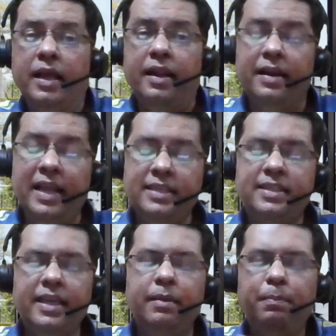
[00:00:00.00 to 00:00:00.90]
Next
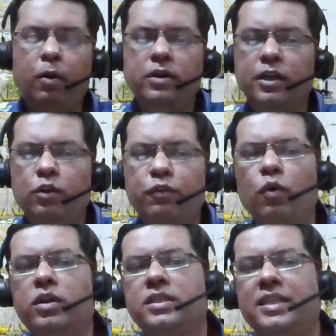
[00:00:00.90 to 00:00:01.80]
thing important to
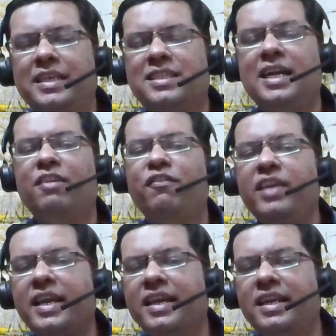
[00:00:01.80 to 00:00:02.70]
focus is that
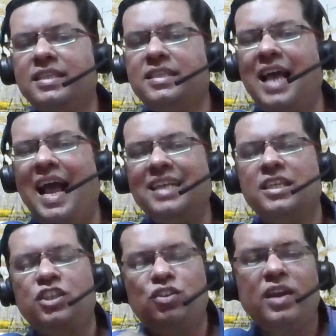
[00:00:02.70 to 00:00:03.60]
weakness as
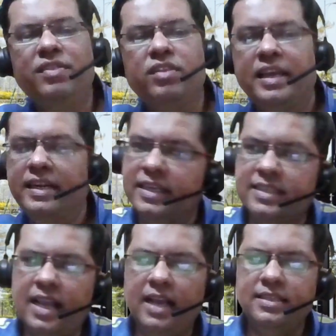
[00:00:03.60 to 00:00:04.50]
a strength in
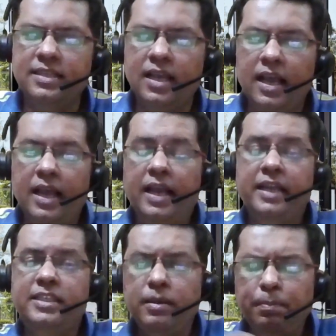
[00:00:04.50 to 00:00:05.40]
disguise.
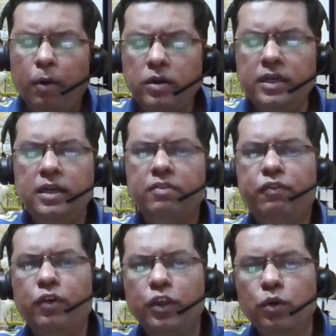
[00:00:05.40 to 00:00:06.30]
It's important
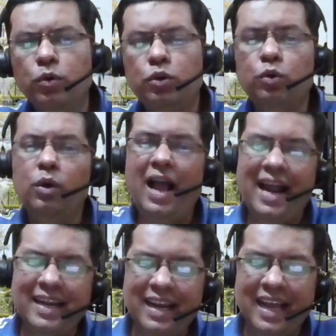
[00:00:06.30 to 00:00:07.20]
for you to
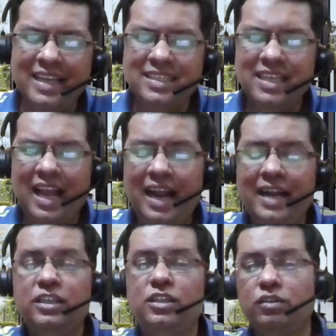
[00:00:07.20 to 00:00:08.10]
analyze
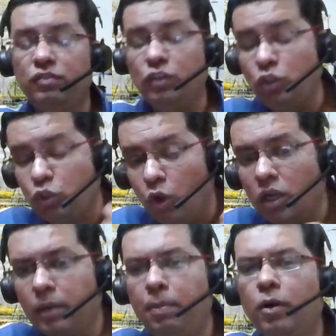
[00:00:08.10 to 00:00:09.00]
and
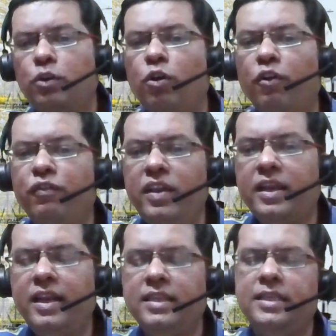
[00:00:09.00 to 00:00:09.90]
talk about your
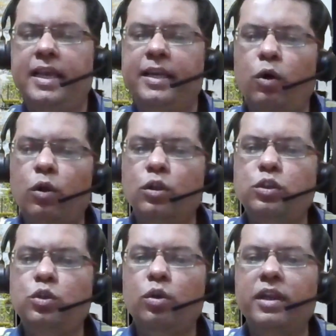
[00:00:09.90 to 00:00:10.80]
weakness and
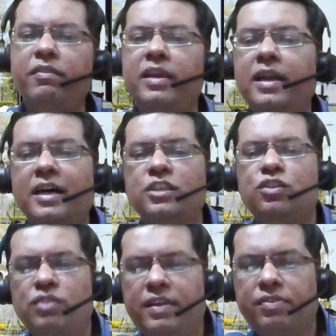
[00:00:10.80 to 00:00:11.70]
also reveal a
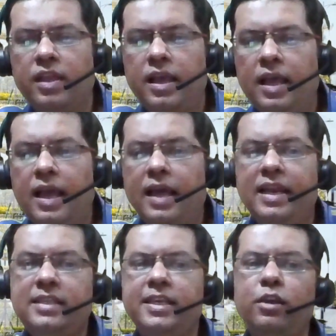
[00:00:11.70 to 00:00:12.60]
strength.
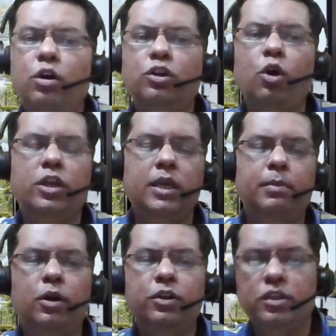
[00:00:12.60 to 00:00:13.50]
Let's say you're talking
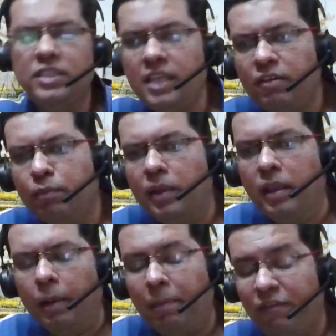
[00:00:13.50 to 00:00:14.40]
about yourself
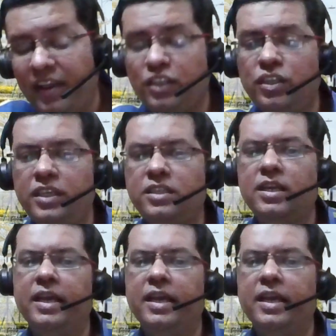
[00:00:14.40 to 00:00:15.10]
being a perfectionist